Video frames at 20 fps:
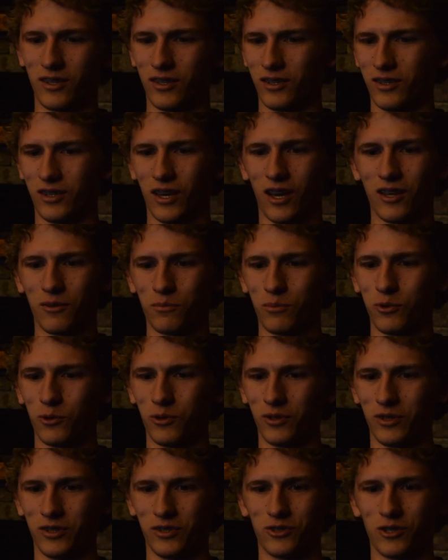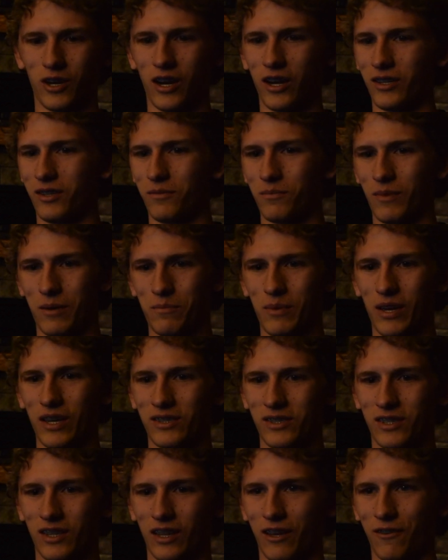got in the pool and tried my
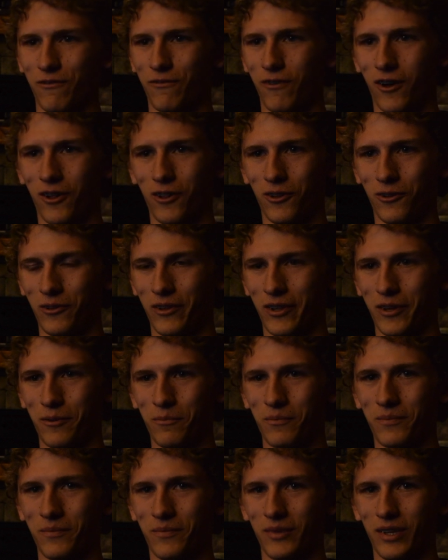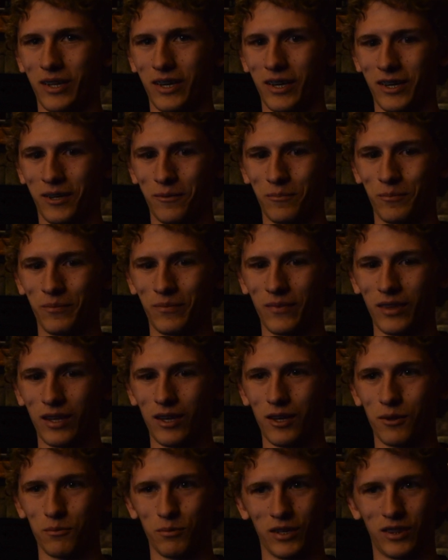best to like follow them,
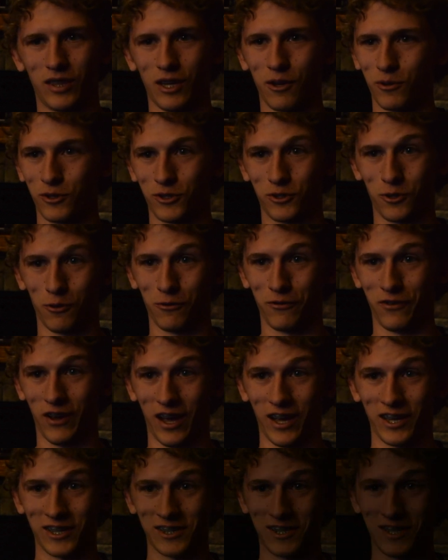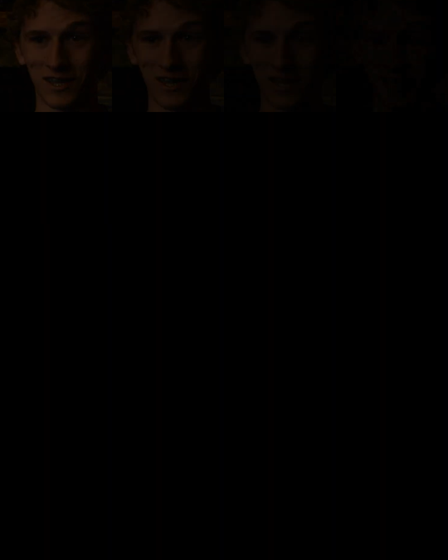but they were so fast.